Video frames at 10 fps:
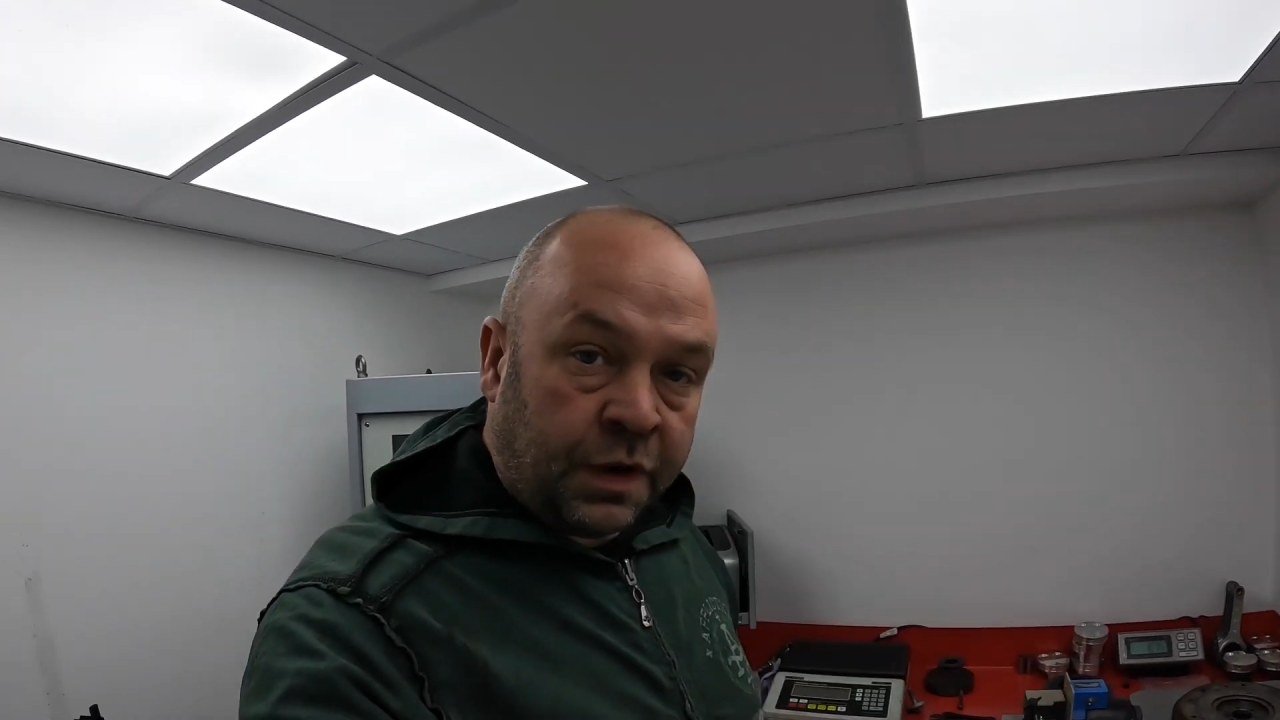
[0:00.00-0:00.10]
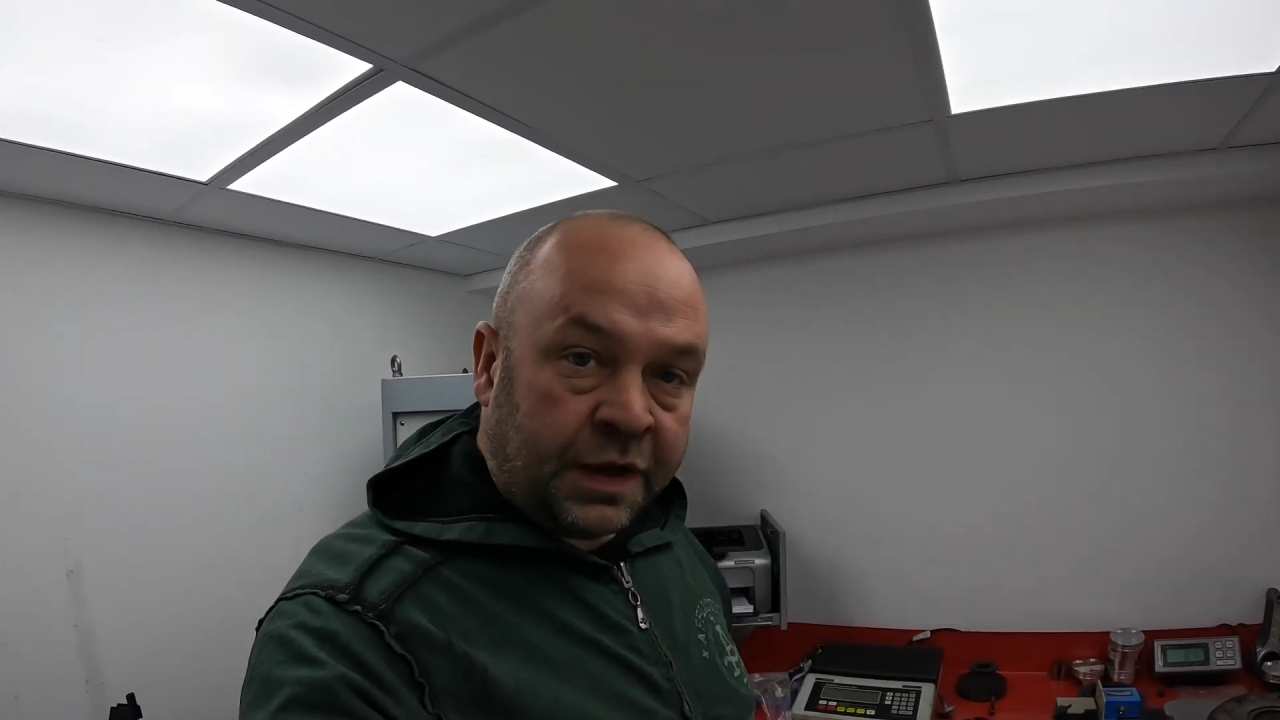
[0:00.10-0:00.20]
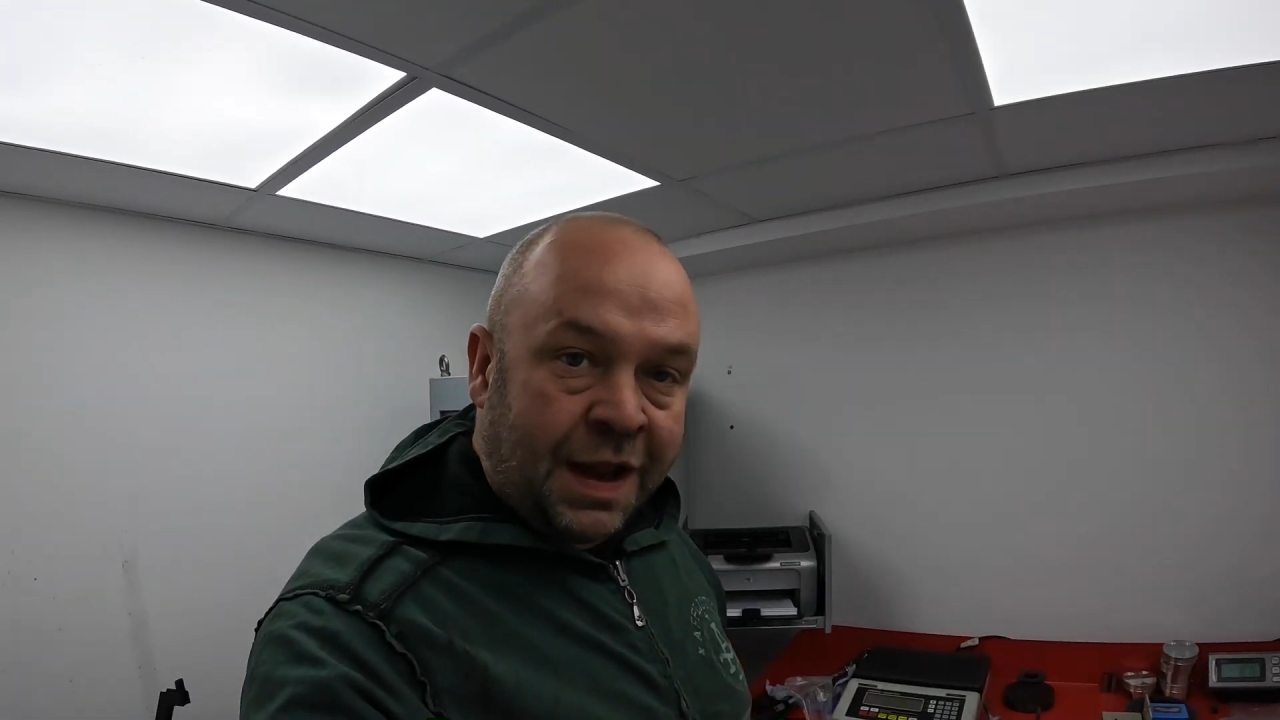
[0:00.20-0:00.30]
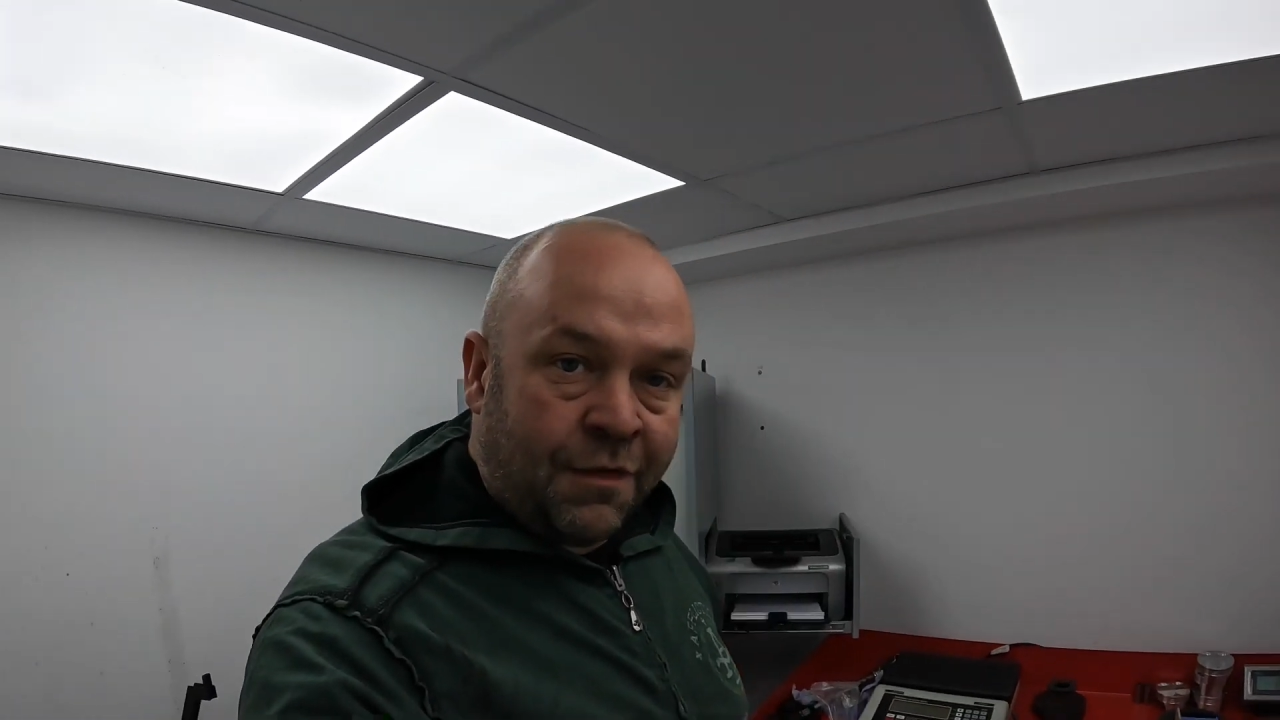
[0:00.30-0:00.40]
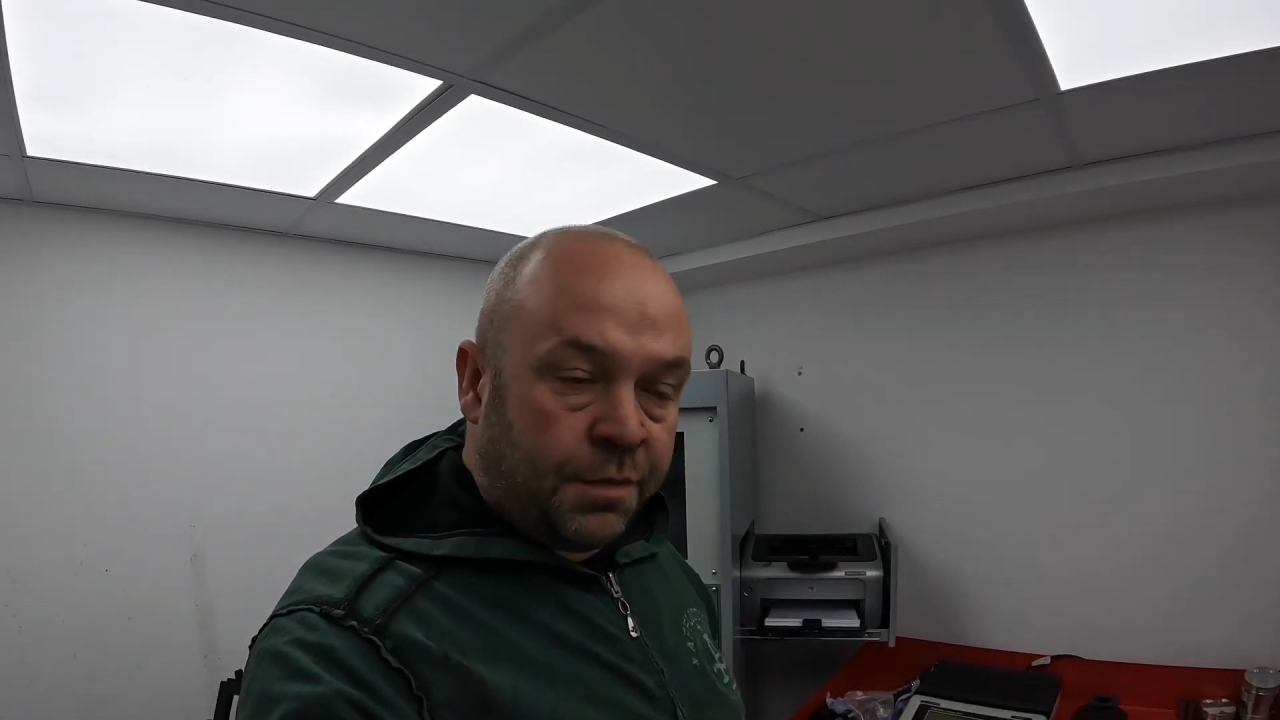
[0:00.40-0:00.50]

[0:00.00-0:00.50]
going to carry